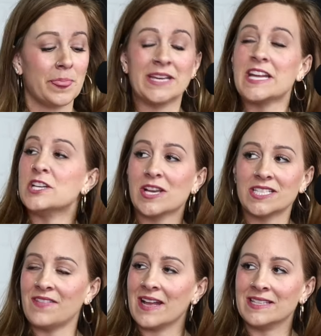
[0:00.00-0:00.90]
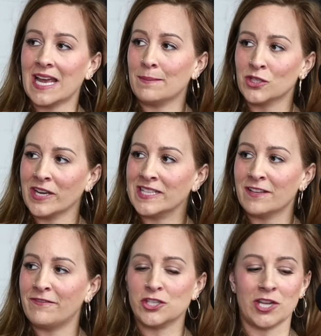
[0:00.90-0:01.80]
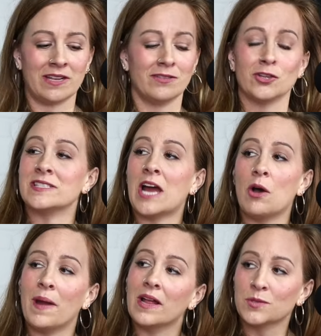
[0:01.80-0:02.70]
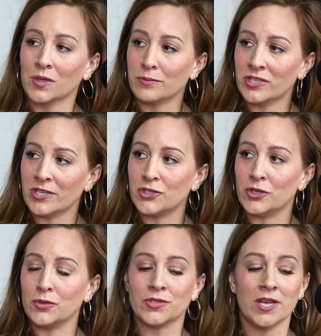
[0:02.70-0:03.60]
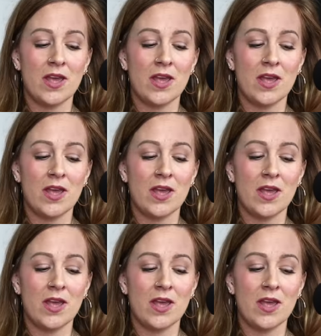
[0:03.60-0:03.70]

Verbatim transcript: the digestive enzymes are insufficient. There's now malabsorption issues.